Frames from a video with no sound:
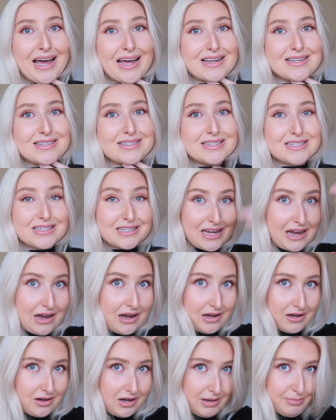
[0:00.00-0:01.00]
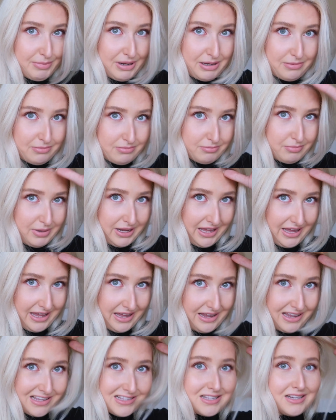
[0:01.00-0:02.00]
And yeah, I mean, my
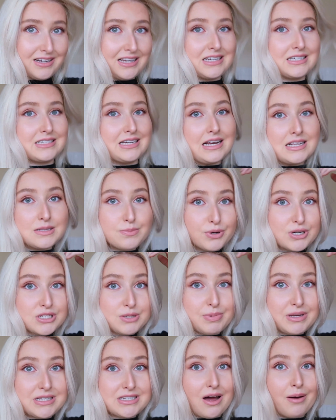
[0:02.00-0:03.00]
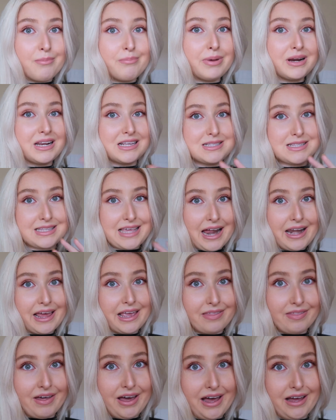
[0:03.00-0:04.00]
hair isn't like desperate to be done, but it's
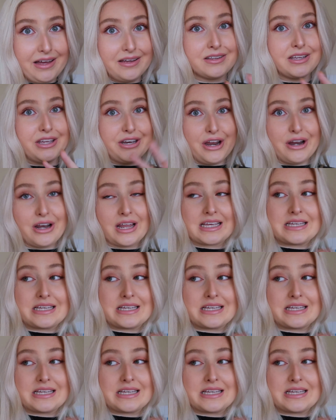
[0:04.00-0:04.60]
getting there, you know,